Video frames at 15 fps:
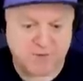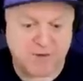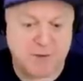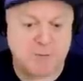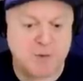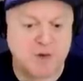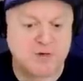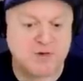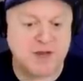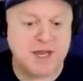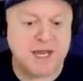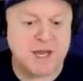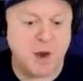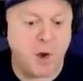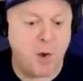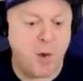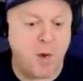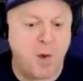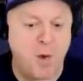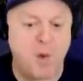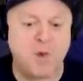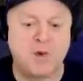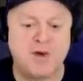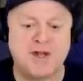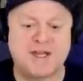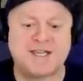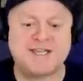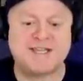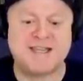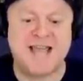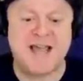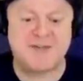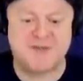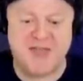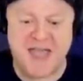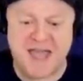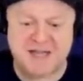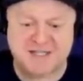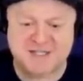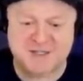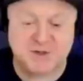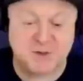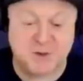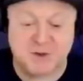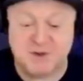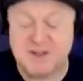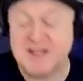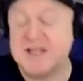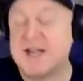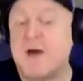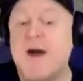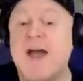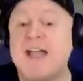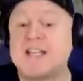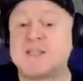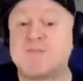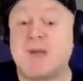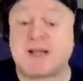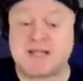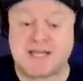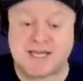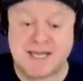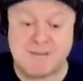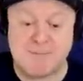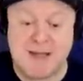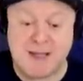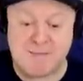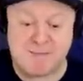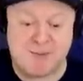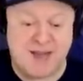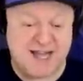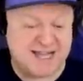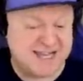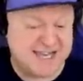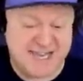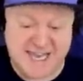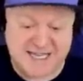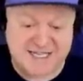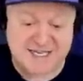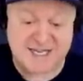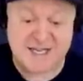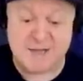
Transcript: If I press E, oh, look at that. That is cool. Now I expect to get my butt kicked